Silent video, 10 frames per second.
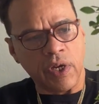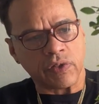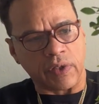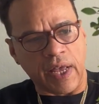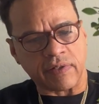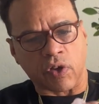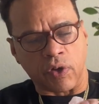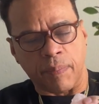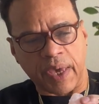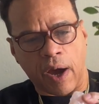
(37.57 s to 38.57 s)
So that's going
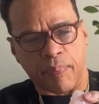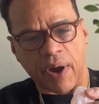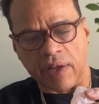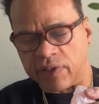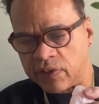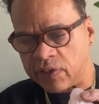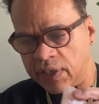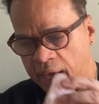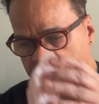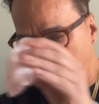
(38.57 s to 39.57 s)
to be our project
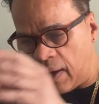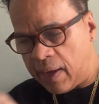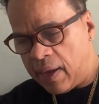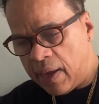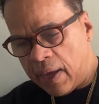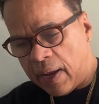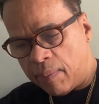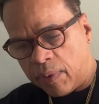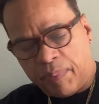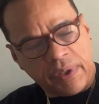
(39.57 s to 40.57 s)
today. And I'm
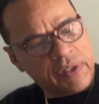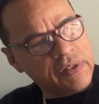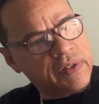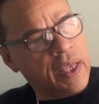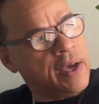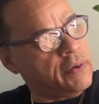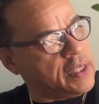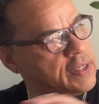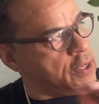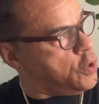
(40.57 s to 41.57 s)
going to put this down.
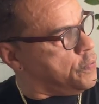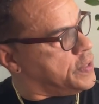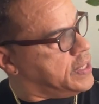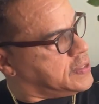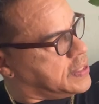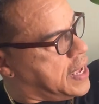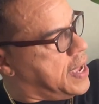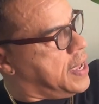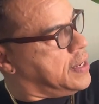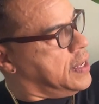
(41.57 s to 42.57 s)
And then over this
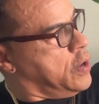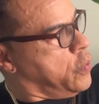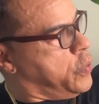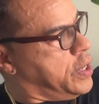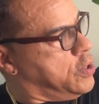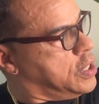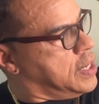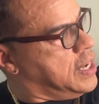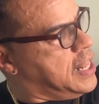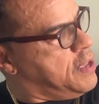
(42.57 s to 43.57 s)
side, we're going to
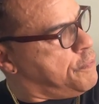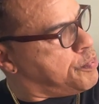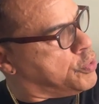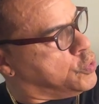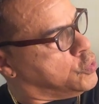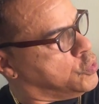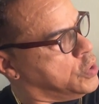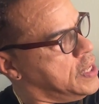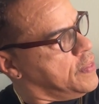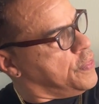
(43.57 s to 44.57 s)
leaf prune
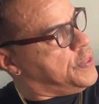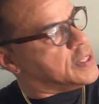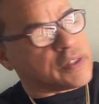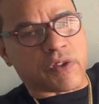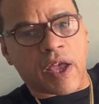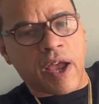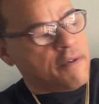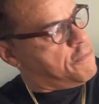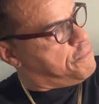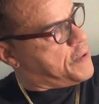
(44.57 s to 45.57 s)
this
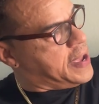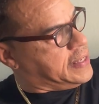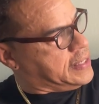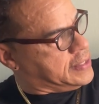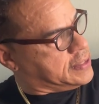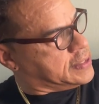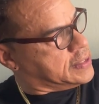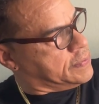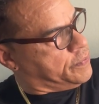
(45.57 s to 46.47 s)
ficus.